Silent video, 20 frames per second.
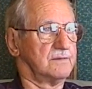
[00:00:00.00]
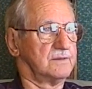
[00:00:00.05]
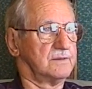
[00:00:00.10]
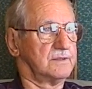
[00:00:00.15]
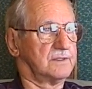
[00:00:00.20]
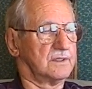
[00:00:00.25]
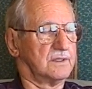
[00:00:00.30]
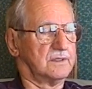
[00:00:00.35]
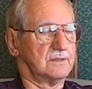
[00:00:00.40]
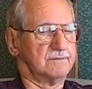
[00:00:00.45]

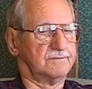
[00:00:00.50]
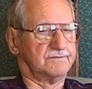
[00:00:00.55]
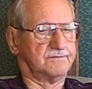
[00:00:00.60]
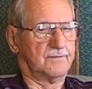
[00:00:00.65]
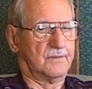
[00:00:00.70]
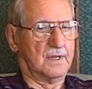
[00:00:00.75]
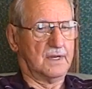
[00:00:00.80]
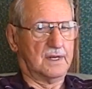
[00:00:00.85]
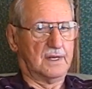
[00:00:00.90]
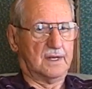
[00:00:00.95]
Oh.
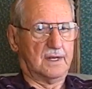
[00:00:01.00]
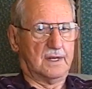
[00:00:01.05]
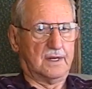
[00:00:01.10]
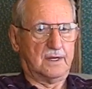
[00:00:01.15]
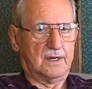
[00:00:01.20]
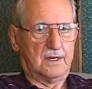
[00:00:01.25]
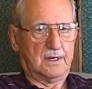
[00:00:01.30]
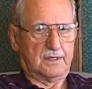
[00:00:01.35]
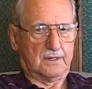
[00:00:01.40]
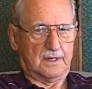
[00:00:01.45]

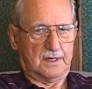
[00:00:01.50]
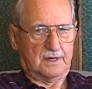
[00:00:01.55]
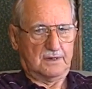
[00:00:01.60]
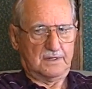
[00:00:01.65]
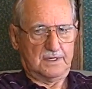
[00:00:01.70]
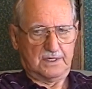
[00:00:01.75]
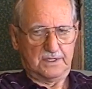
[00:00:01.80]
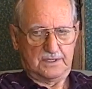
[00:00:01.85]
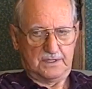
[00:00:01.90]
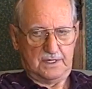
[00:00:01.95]
So, oh. so I
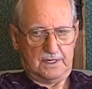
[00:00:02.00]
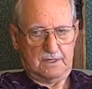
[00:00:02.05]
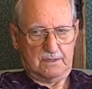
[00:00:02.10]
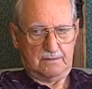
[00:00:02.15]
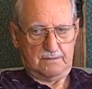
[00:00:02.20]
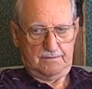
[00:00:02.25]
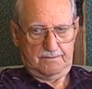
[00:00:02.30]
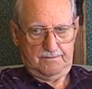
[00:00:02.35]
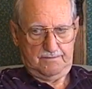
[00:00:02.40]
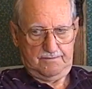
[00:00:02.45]
never see
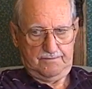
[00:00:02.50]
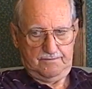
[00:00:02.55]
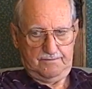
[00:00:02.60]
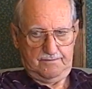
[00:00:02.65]
her. Oh.